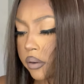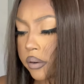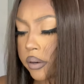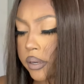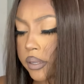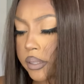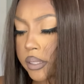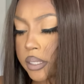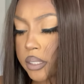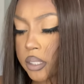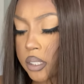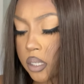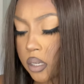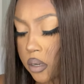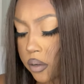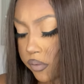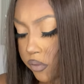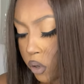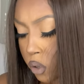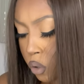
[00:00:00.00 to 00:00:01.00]
Alright, that's
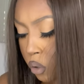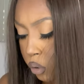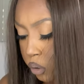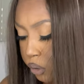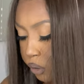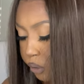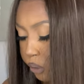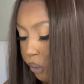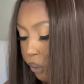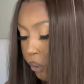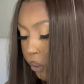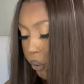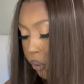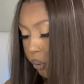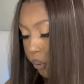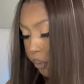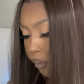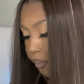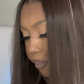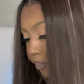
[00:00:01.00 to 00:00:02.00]
enough hot
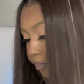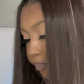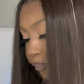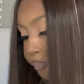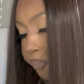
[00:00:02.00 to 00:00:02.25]
comb.